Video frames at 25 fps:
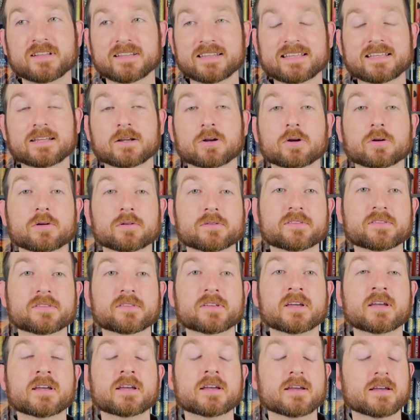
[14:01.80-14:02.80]
the earth
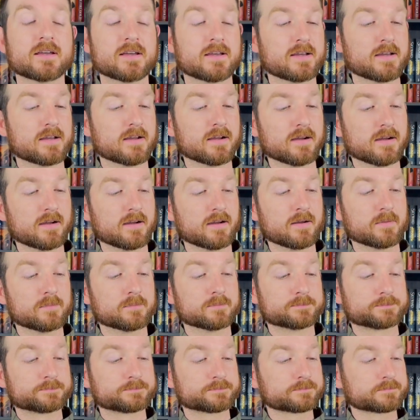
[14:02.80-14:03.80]
are
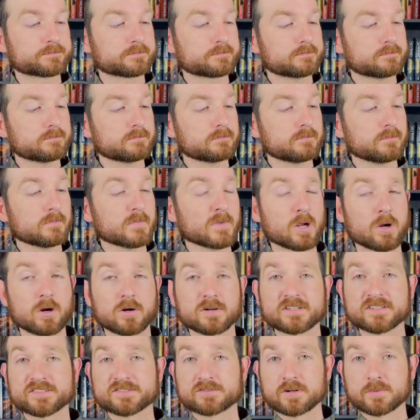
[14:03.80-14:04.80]

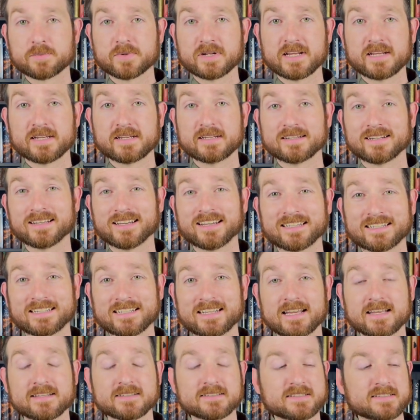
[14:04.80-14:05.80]
discriminated
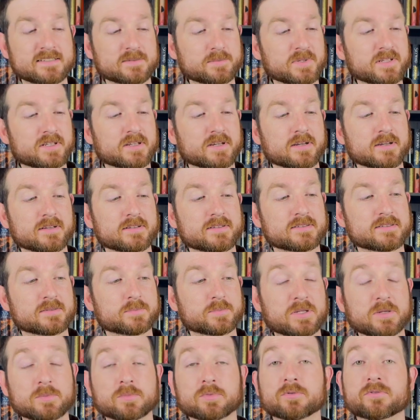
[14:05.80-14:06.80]
against because
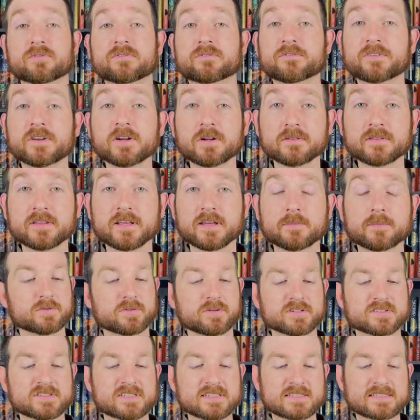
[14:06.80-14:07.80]
people fear them.
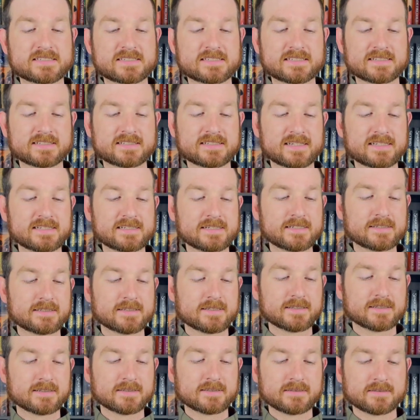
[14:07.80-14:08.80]
There's this idea
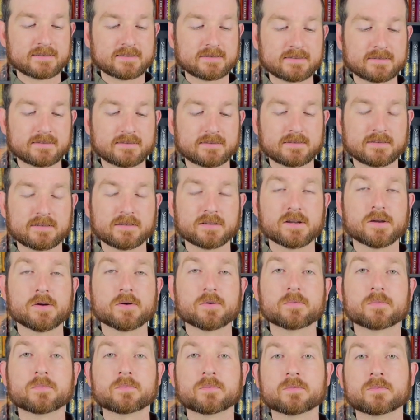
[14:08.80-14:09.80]
that,
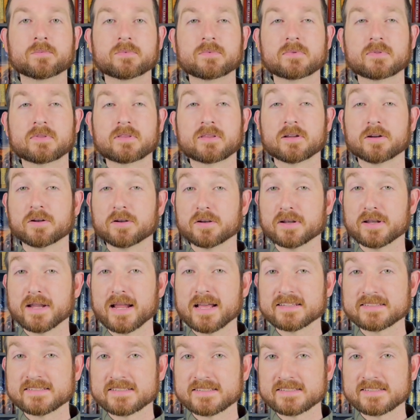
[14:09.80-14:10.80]
they're
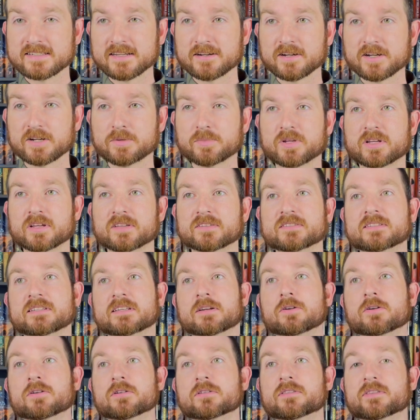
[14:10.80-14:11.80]
necessary because the
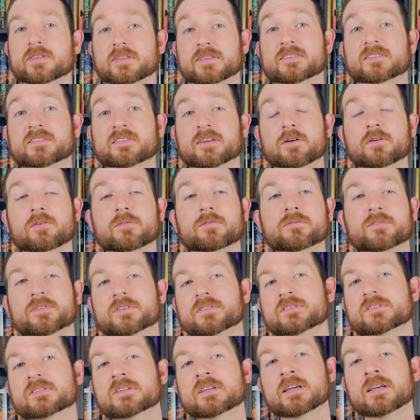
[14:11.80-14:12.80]
earth itself
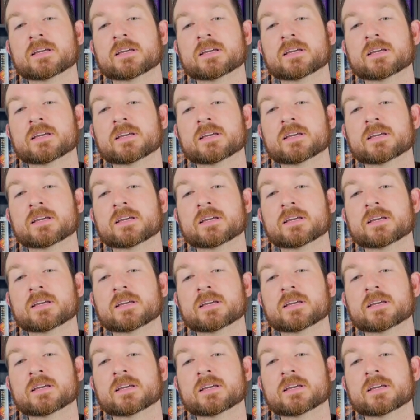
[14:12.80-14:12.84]
is,